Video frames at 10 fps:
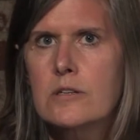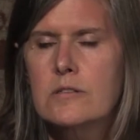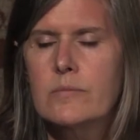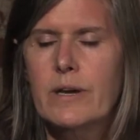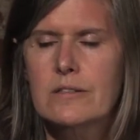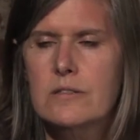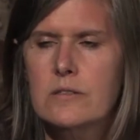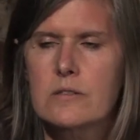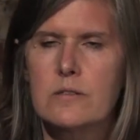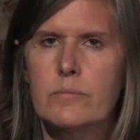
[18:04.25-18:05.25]
because the past
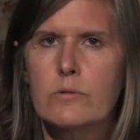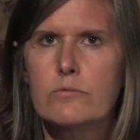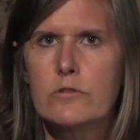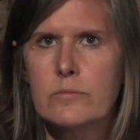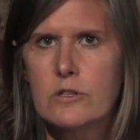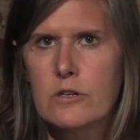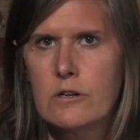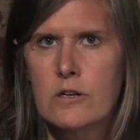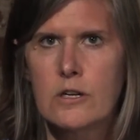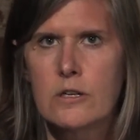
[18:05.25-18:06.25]
tense is a bit
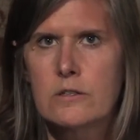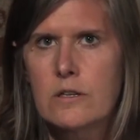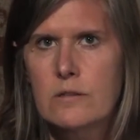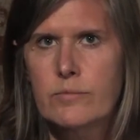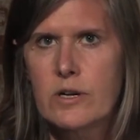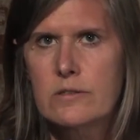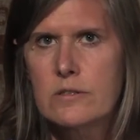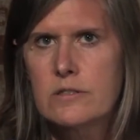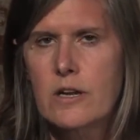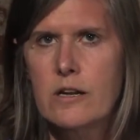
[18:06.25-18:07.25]
roomier than,
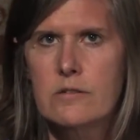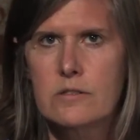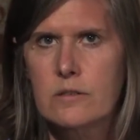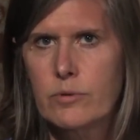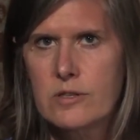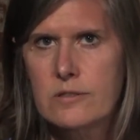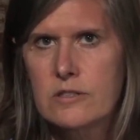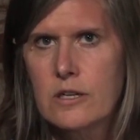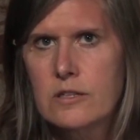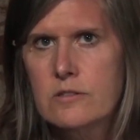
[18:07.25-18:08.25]
than diaristic
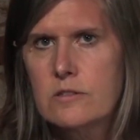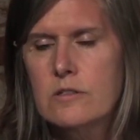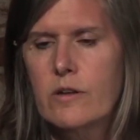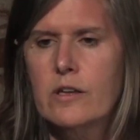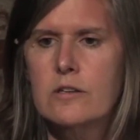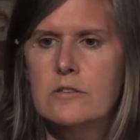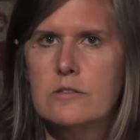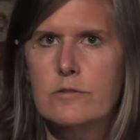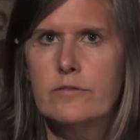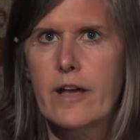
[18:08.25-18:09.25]
present tense. And so I could
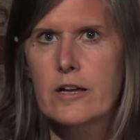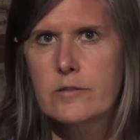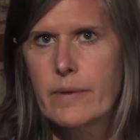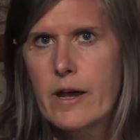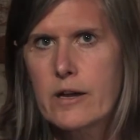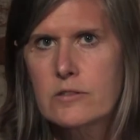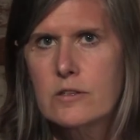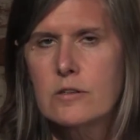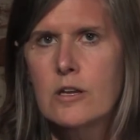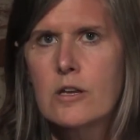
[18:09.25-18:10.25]
do flashbacks
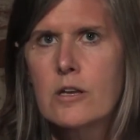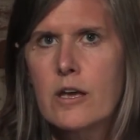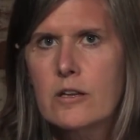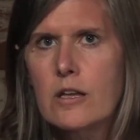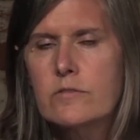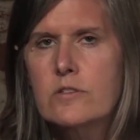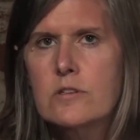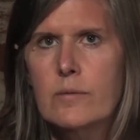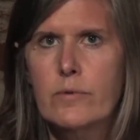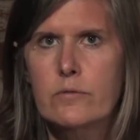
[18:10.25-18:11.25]
and, and kind of
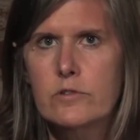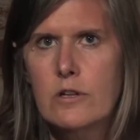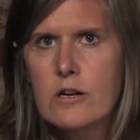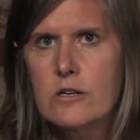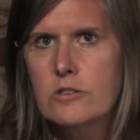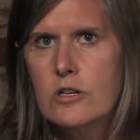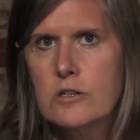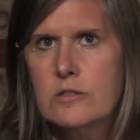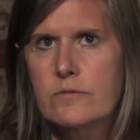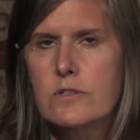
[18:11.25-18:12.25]
skip over long
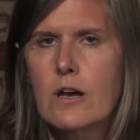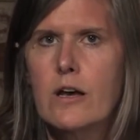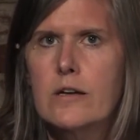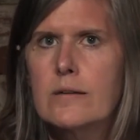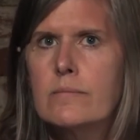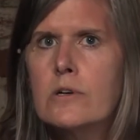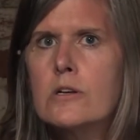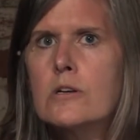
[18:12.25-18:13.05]
chunks of time.